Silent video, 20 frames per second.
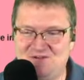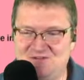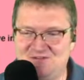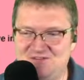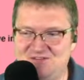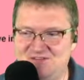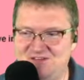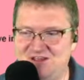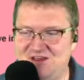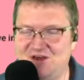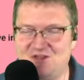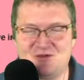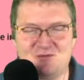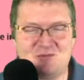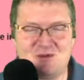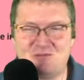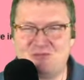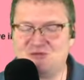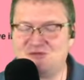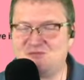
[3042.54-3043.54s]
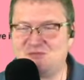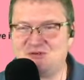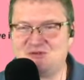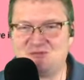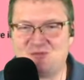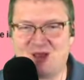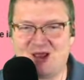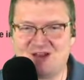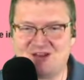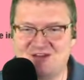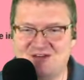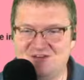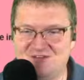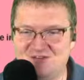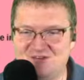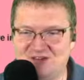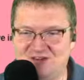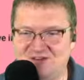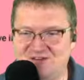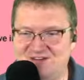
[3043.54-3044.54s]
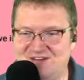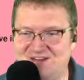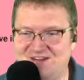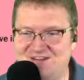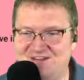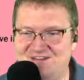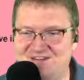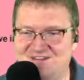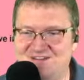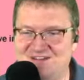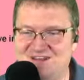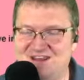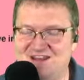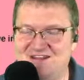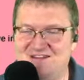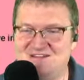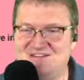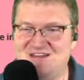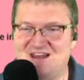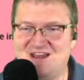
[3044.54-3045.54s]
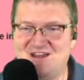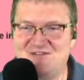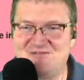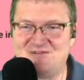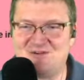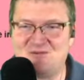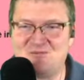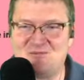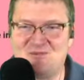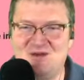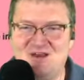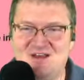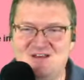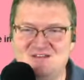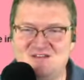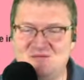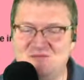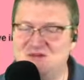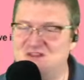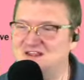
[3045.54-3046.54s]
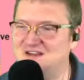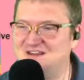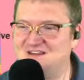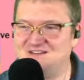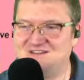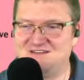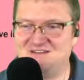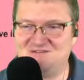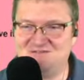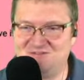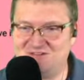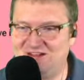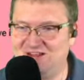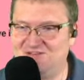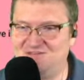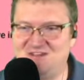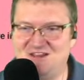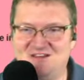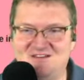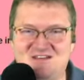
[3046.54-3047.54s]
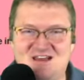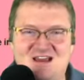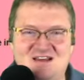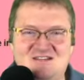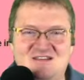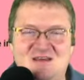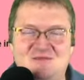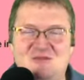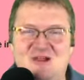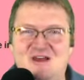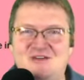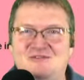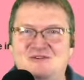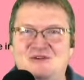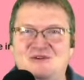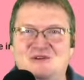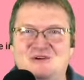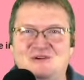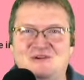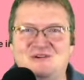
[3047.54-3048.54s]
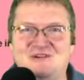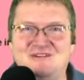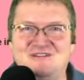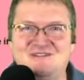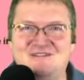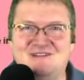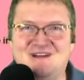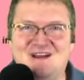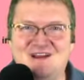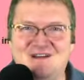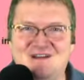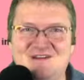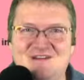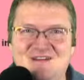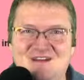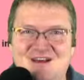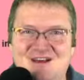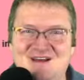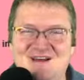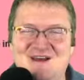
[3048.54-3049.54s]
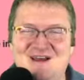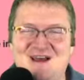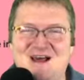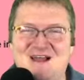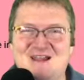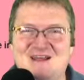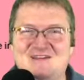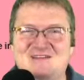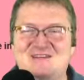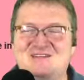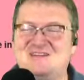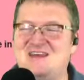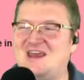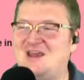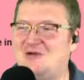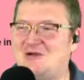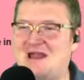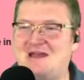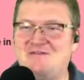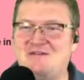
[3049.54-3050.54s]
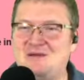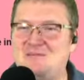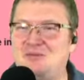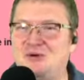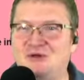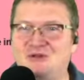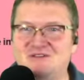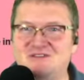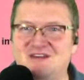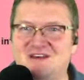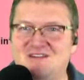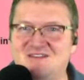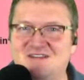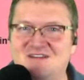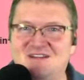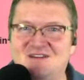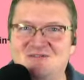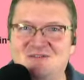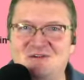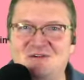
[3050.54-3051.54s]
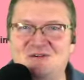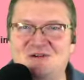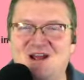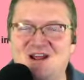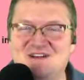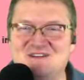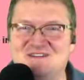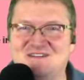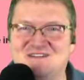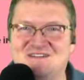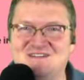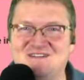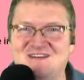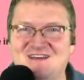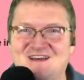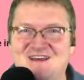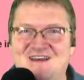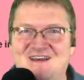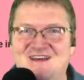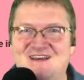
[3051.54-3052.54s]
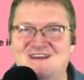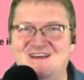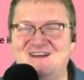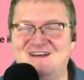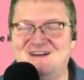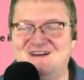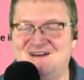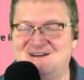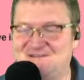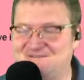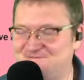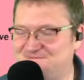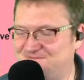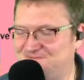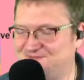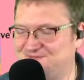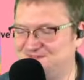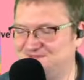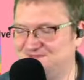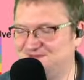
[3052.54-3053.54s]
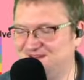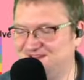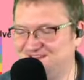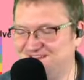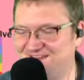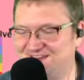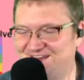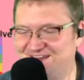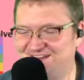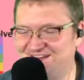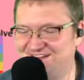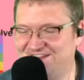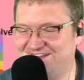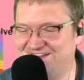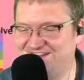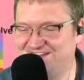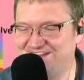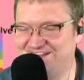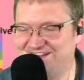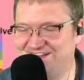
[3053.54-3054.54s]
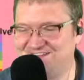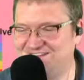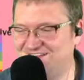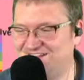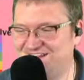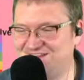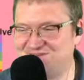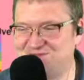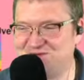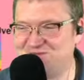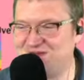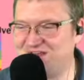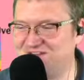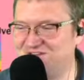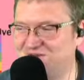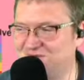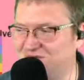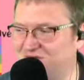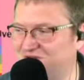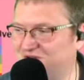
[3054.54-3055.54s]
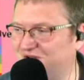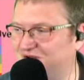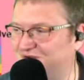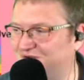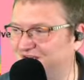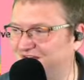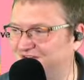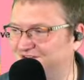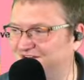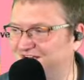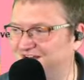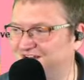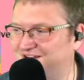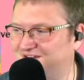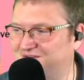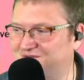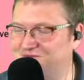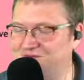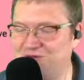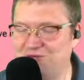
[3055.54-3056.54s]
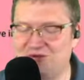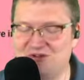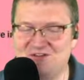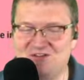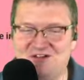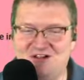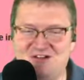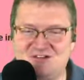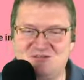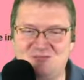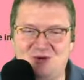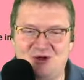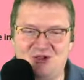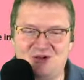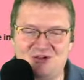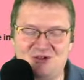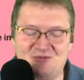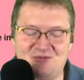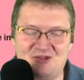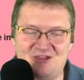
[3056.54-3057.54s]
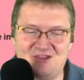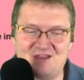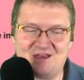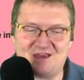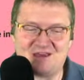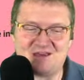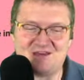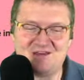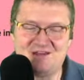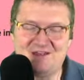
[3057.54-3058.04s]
see other people's perspectives and get insight from someone that doesn't live the exact same life you do, right? I like to say gravity pulls us in different directions. But that's what makes the world go round, right? The world's a lot smaller than we think.